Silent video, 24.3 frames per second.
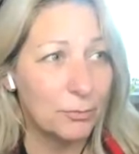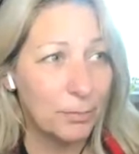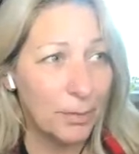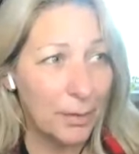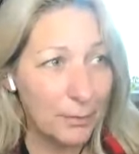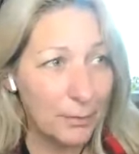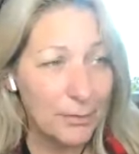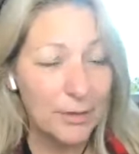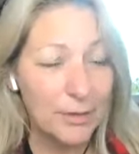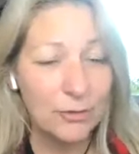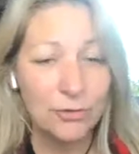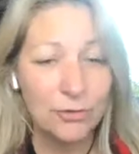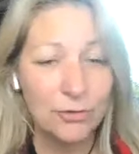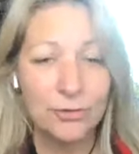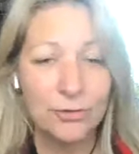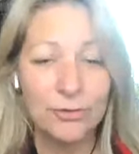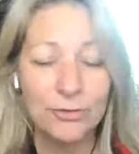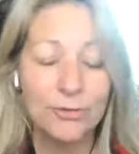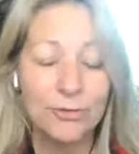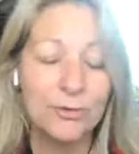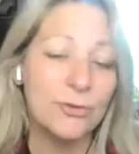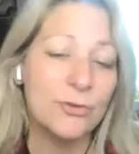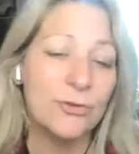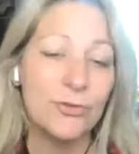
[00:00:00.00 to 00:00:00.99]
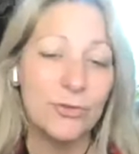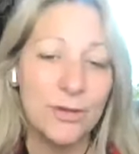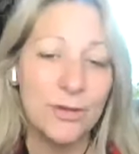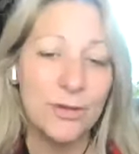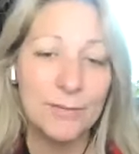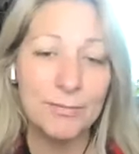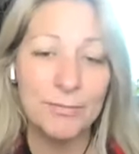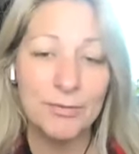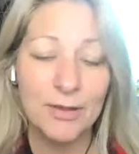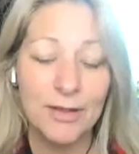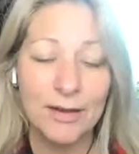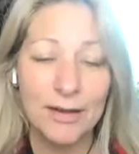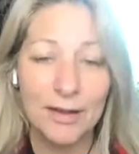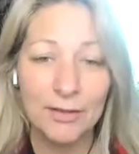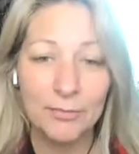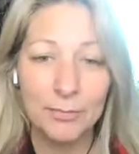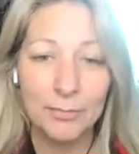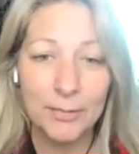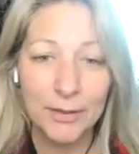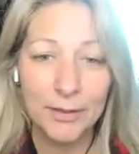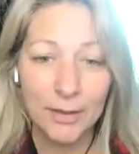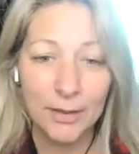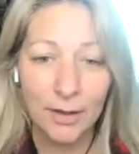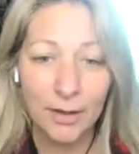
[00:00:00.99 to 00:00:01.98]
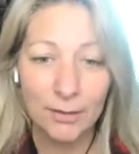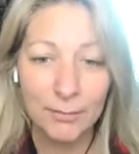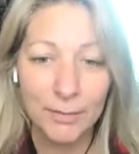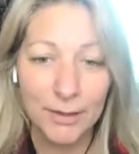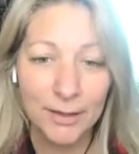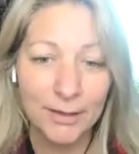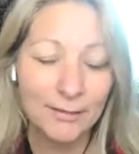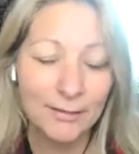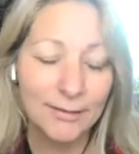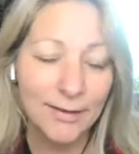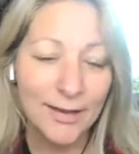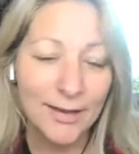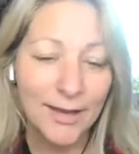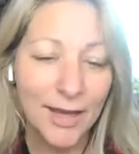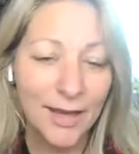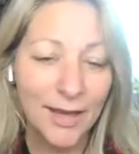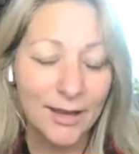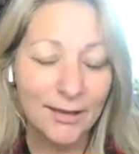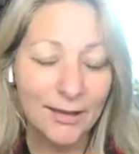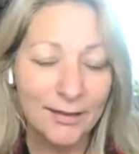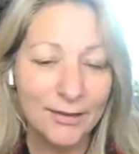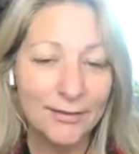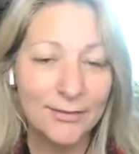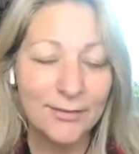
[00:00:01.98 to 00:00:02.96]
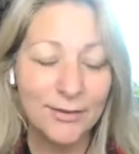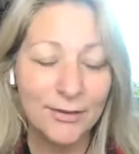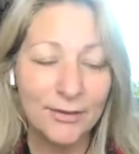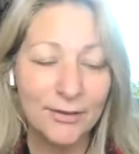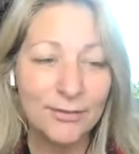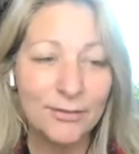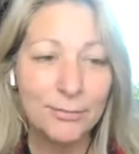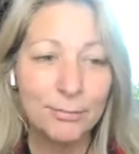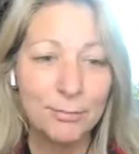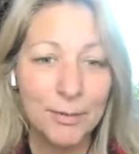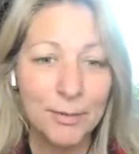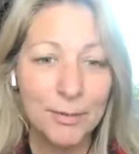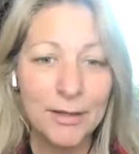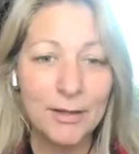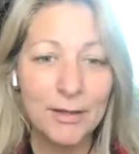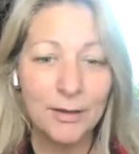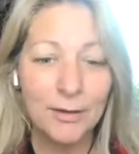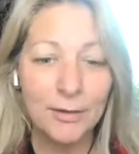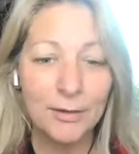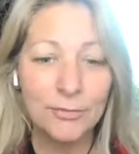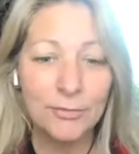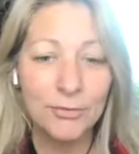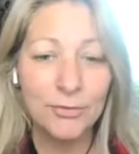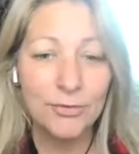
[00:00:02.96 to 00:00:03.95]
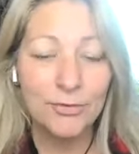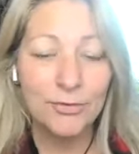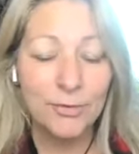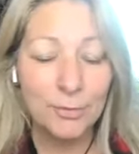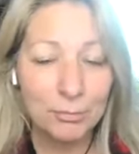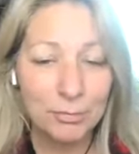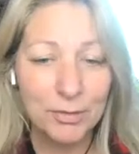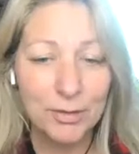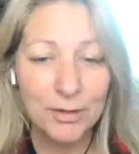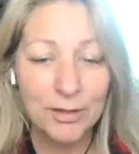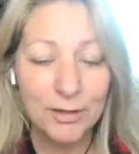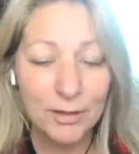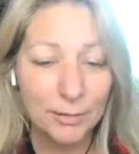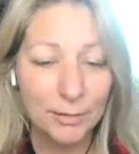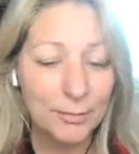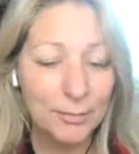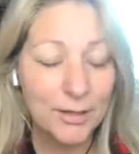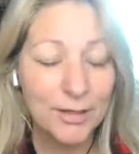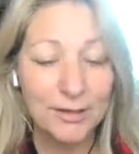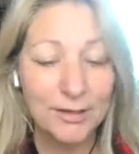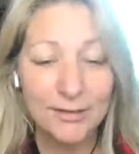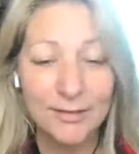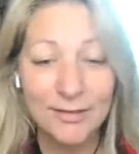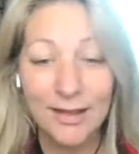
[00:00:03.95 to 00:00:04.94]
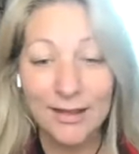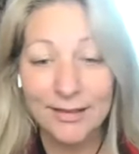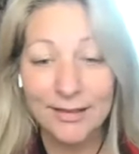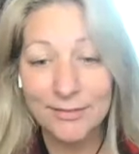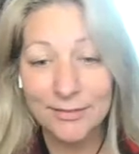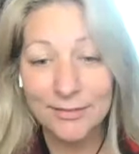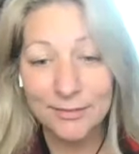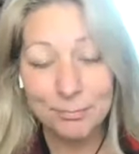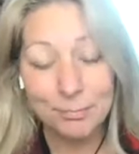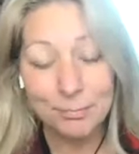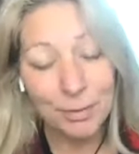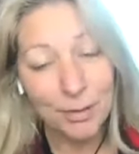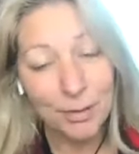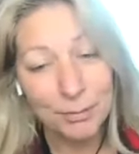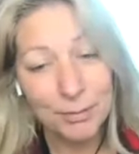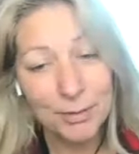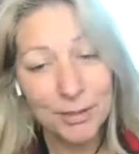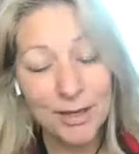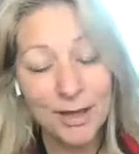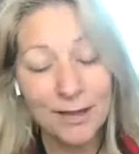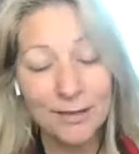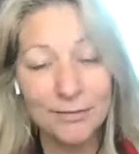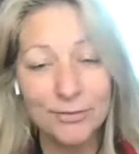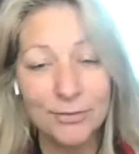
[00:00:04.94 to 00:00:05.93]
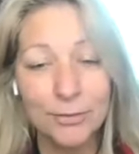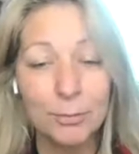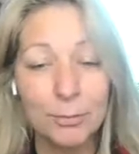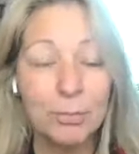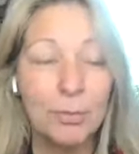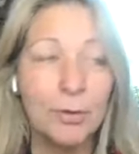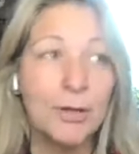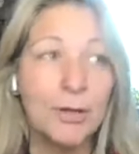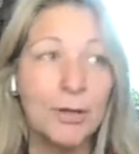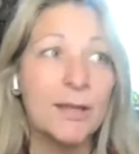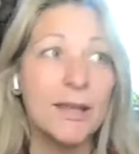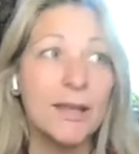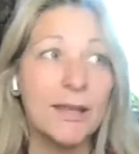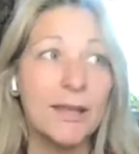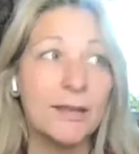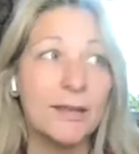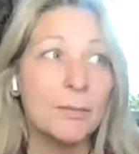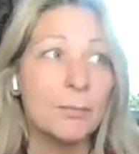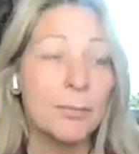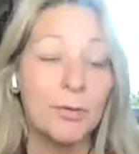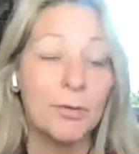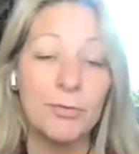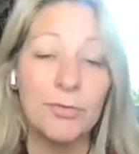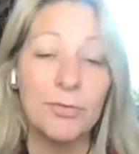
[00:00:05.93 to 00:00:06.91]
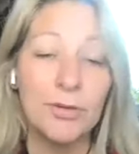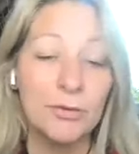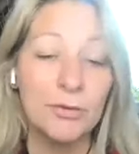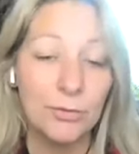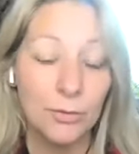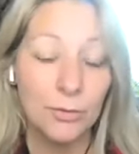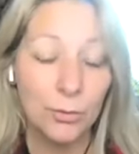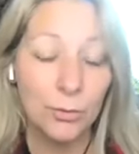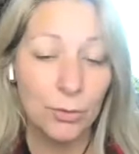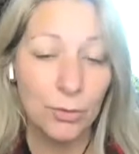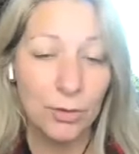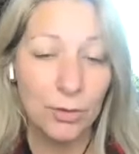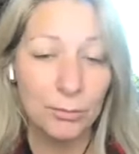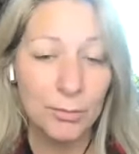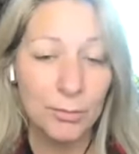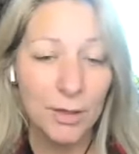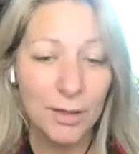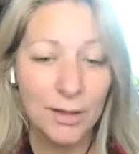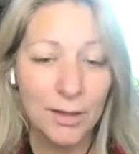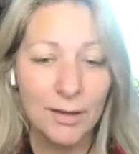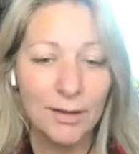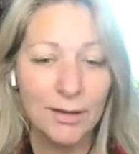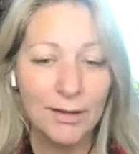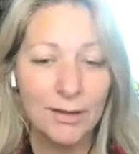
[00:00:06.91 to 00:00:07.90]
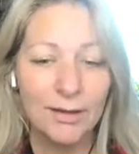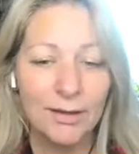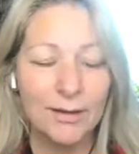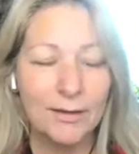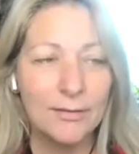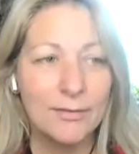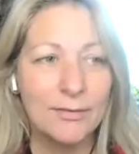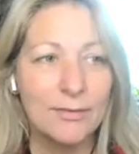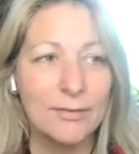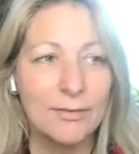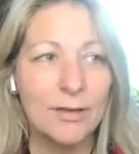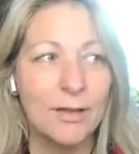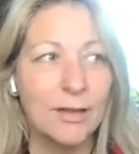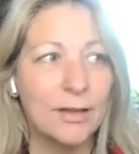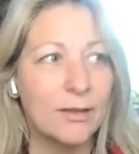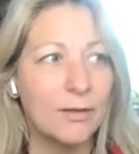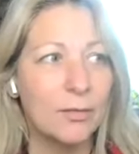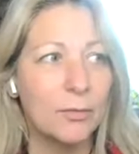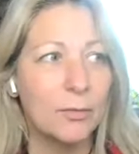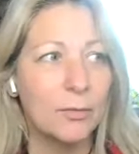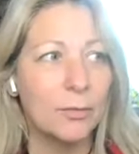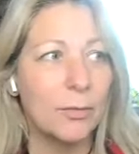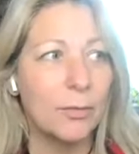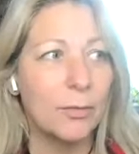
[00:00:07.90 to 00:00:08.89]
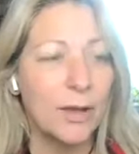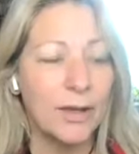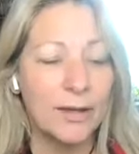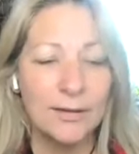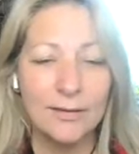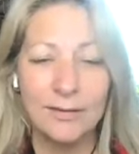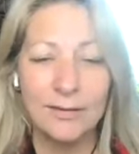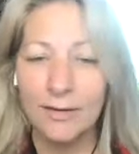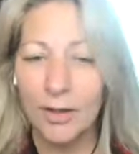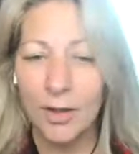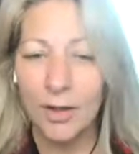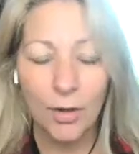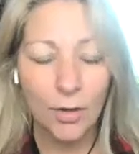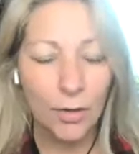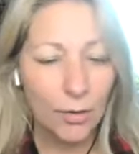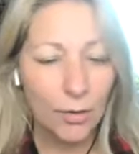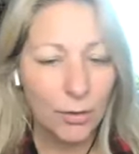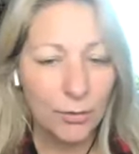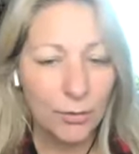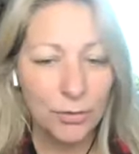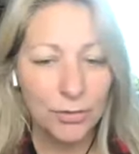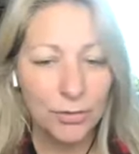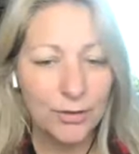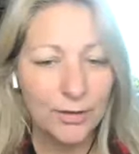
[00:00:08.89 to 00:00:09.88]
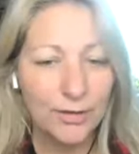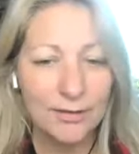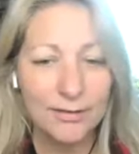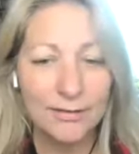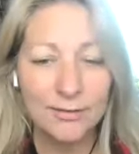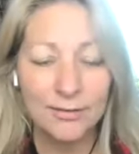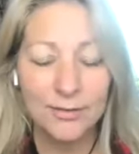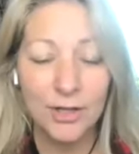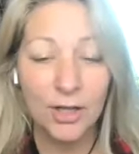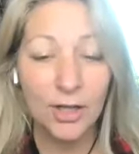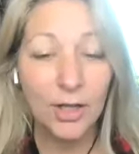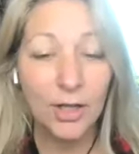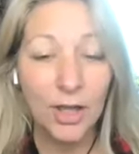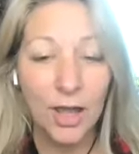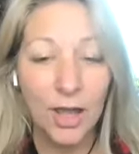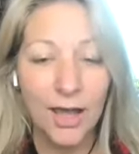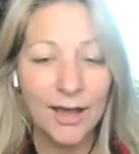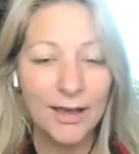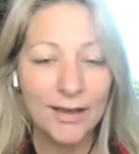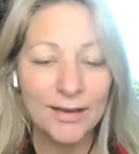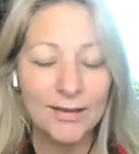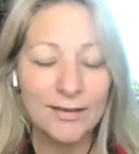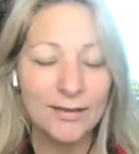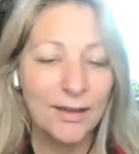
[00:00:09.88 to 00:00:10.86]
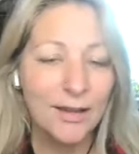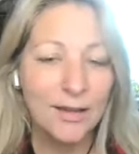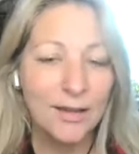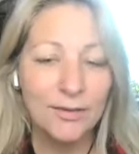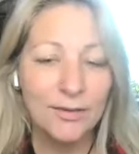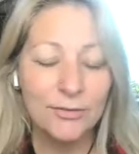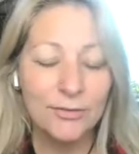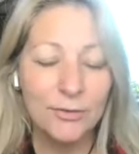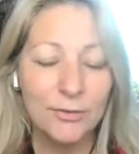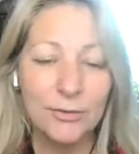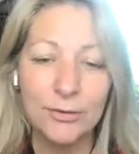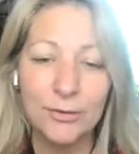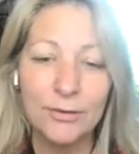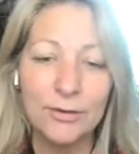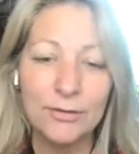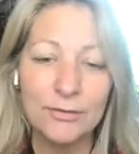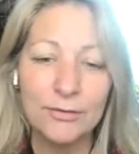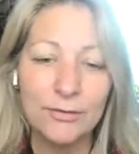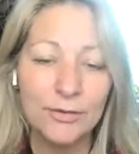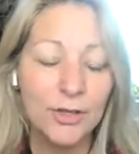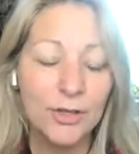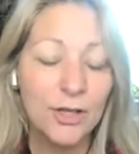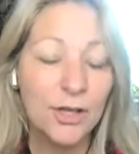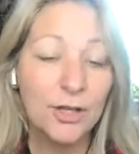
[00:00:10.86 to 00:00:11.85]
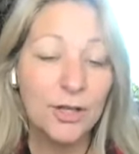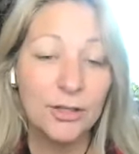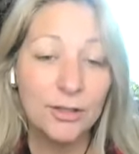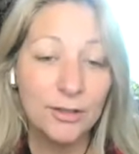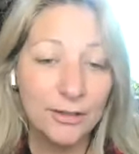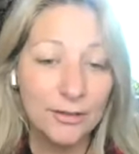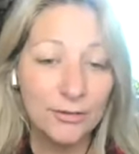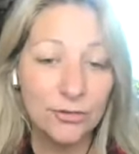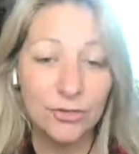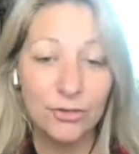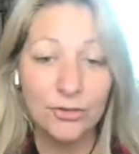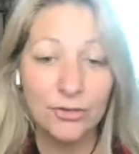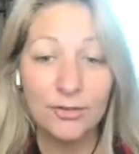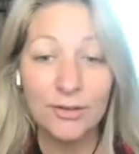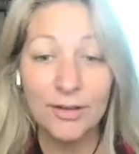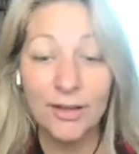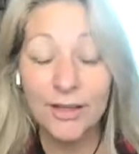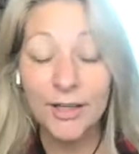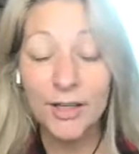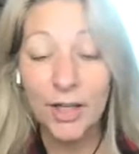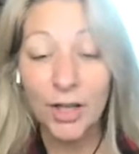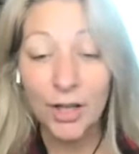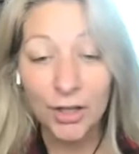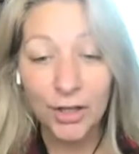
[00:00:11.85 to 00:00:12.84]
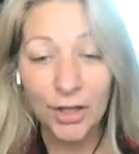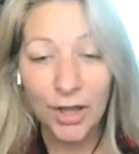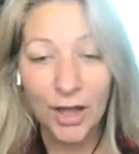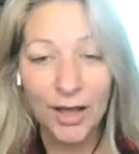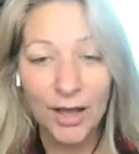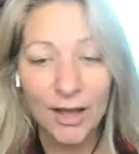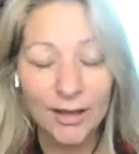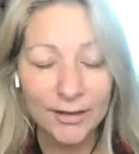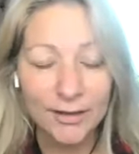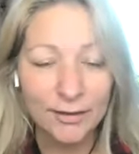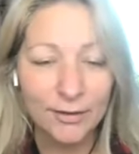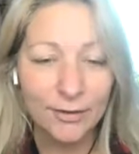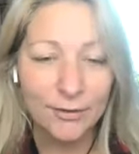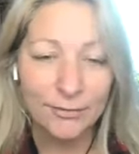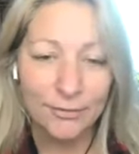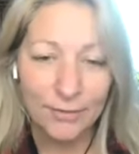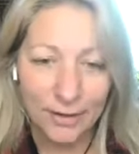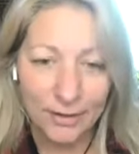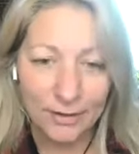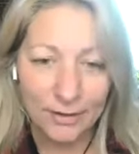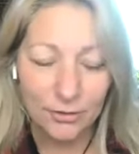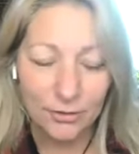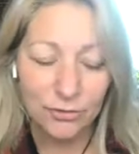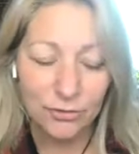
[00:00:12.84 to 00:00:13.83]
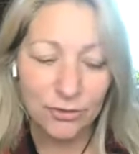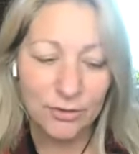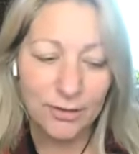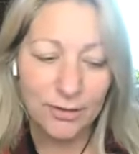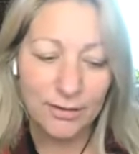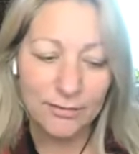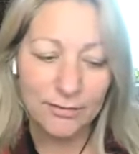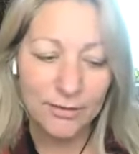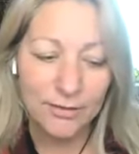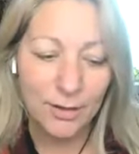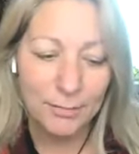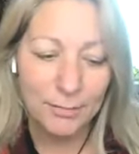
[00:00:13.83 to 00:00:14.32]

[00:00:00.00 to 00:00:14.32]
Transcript: premonitions and dreams that have been coming. And it does speak of something coming in that's probably not so pretty, and the perfect storm. It's like when all things collide. So there is a collision, a collide of energy that's